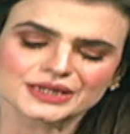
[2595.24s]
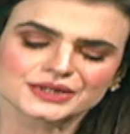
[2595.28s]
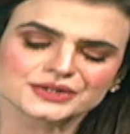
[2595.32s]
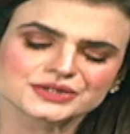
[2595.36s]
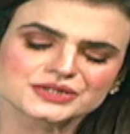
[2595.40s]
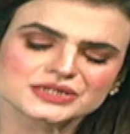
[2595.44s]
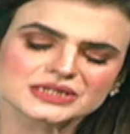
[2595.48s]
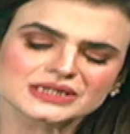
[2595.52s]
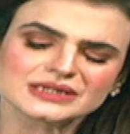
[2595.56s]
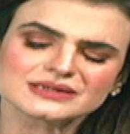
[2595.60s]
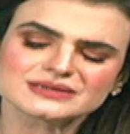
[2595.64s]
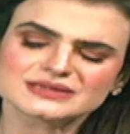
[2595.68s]

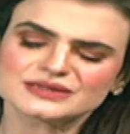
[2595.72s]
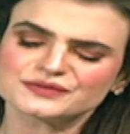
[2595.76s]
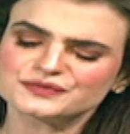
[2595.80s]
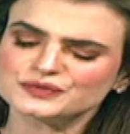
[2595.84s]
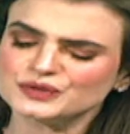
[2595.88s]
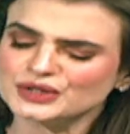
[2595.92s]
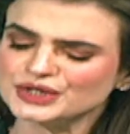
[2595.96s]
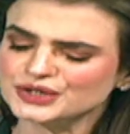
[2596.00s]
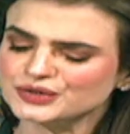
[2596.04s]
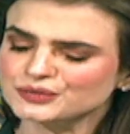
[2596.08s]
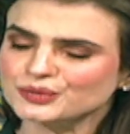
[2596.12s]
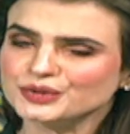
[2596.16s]
Gee,
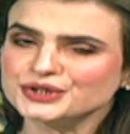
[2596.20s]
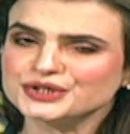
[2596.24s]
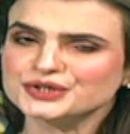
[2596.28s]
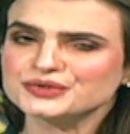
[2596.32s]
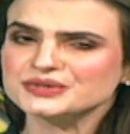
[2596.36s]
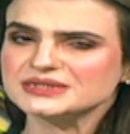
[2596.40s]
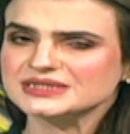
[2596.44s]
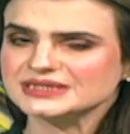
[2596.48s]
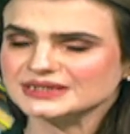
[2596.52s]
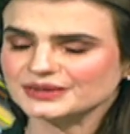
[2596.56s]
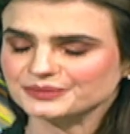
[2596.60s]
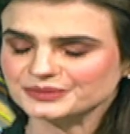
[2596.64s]
Safiullah, you wanted to
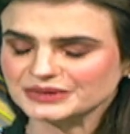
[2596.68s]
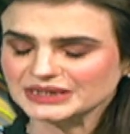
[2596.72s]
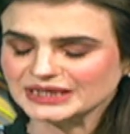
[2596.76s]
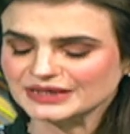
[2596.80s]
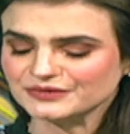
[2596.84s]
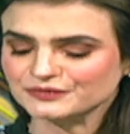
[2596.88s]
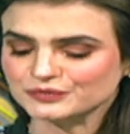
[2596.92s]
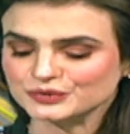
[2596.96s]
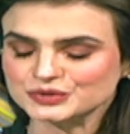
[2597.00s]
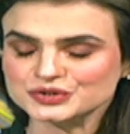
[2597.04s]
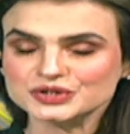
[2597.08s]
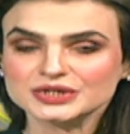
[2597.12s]
say something.
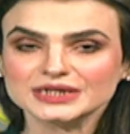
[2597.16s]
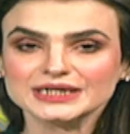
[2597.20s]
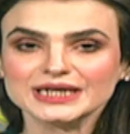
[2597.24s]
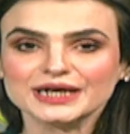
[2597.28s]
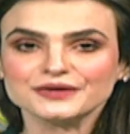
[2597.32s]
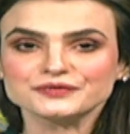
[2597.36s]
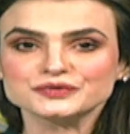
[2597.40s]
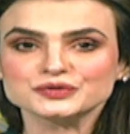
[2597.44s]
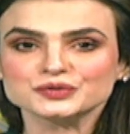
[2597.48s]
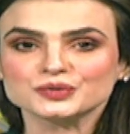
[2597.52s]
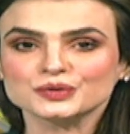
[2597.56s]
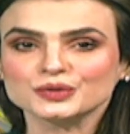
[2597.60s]
Unfortunately, I
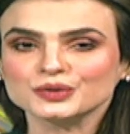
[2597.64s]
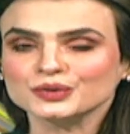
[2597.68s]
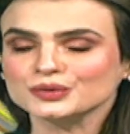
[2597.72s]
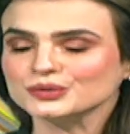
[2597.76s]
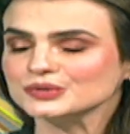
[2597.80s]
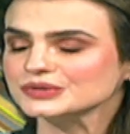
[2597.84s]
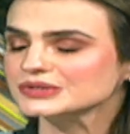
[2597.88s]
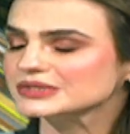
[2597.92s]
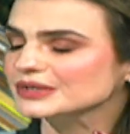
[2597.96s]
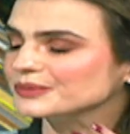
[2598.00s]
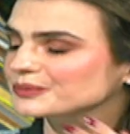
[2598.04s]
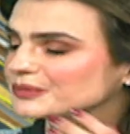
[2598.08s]
have to
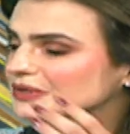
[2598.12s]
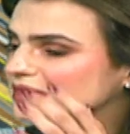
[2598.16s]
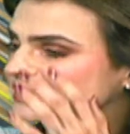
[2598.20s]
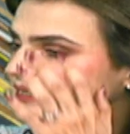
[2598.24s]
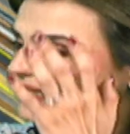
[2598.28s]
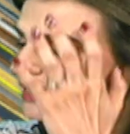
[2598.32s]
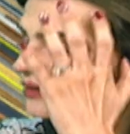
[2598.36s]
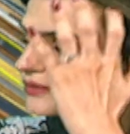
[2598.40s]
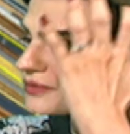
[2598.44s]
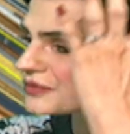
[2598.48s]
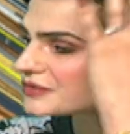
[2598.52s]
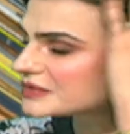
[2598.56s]
close. I'm running
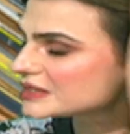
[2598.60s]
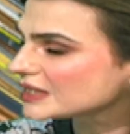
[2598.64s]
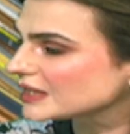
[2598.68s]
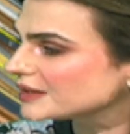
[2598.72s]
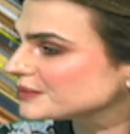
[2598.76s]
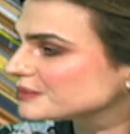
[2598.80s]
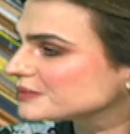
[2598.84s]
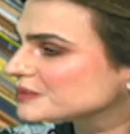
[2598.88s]
out of time.